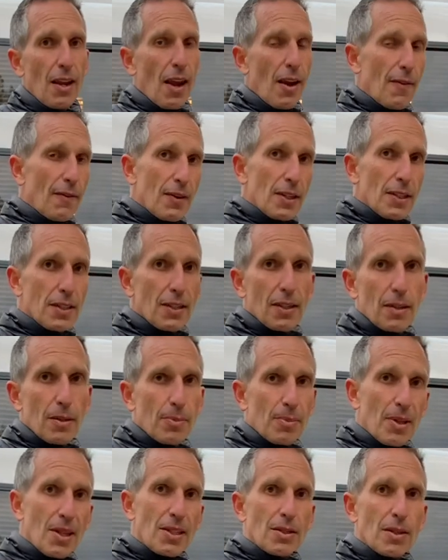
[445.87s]
Every single
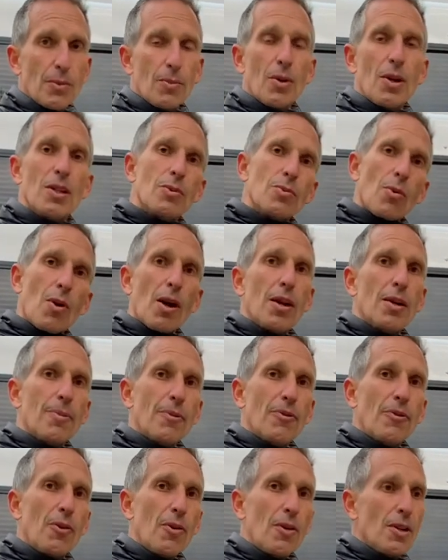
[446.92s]
place there was water
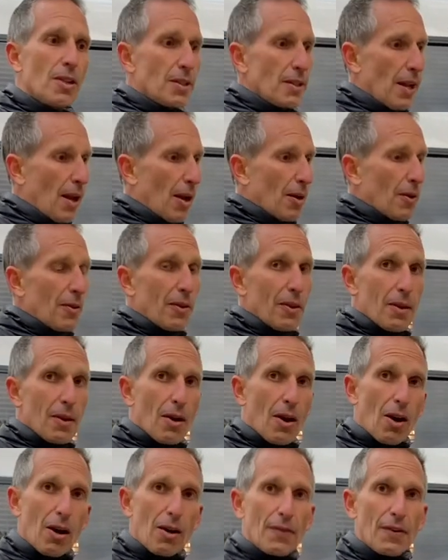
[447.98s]
before is now the
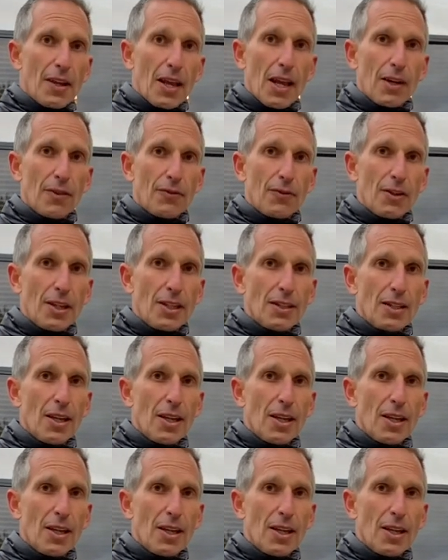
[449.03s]
RV antifreeze.